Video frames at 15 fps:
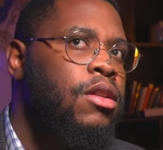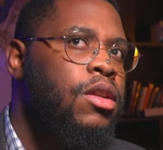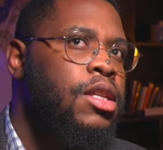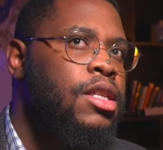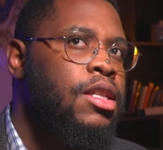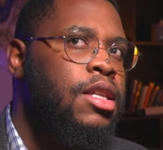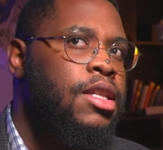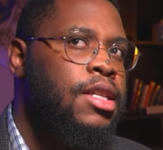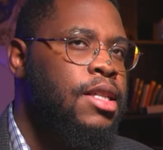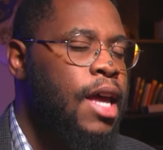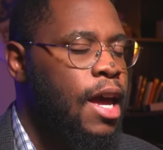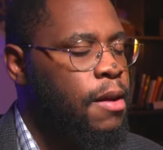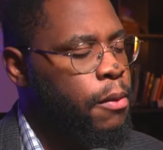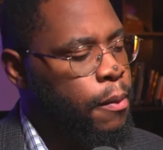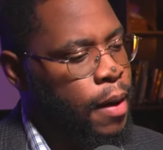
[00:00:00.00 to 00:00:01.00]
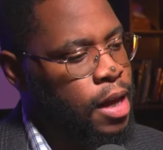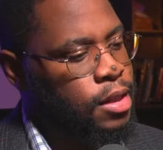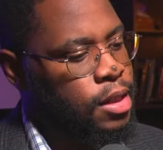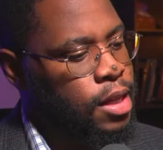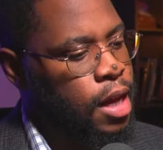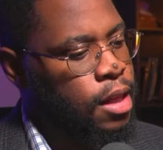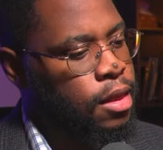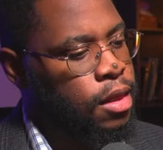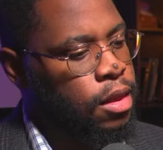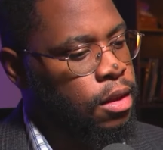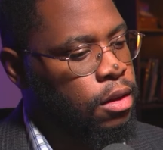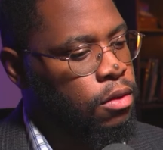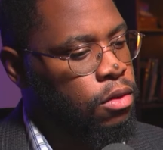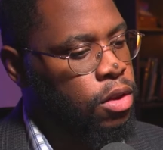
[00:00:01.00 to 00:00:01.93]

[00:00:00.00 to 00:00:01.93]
does the Society of Pope Pius X